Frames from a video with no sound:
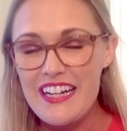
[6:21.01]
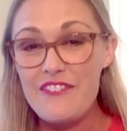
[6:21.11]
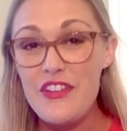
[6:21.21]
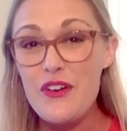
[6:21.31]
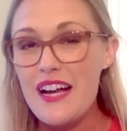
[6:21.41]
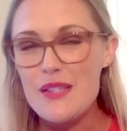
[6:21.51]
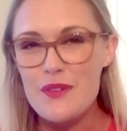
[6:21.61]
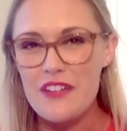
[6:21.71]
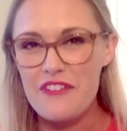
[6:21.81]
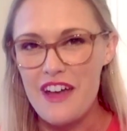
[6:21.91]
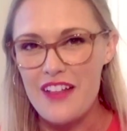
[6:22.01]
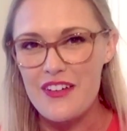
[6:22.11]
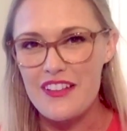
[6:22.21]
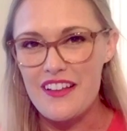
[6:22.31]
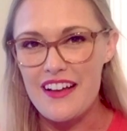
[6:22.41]
If you guys want to
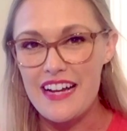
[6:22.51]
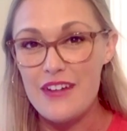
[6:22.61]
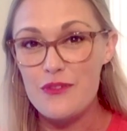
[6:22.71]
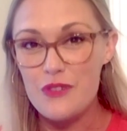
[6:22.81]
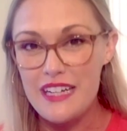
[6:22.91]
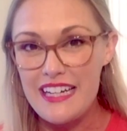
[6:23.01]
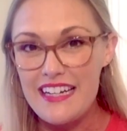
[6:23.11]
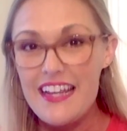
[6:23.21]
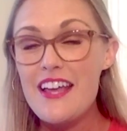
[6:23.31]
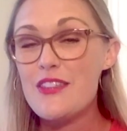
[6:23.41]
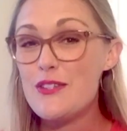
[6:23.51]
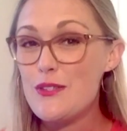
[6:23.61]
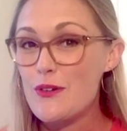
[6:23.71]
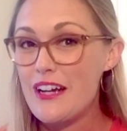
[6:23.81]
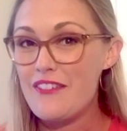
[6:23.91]
follow along and read the
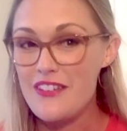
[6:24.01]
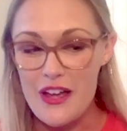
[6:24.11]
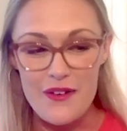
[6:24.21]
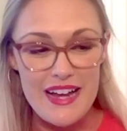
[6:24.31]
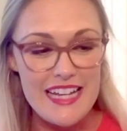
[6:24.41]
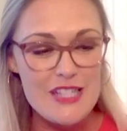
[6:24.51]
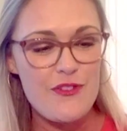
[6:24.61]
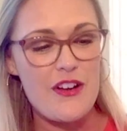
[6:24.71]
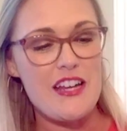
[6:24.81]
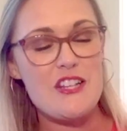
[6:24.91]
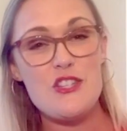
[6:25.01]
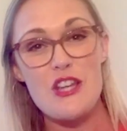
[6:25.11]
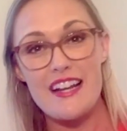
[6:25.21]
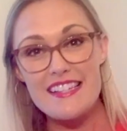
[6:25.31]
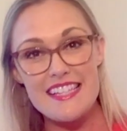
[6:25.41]
story of Noah, it's found in
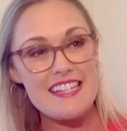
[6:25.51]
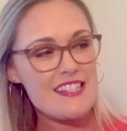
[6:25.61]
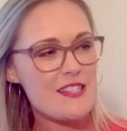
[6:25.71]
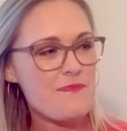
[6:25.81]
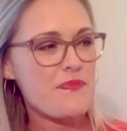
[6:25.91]
Genesis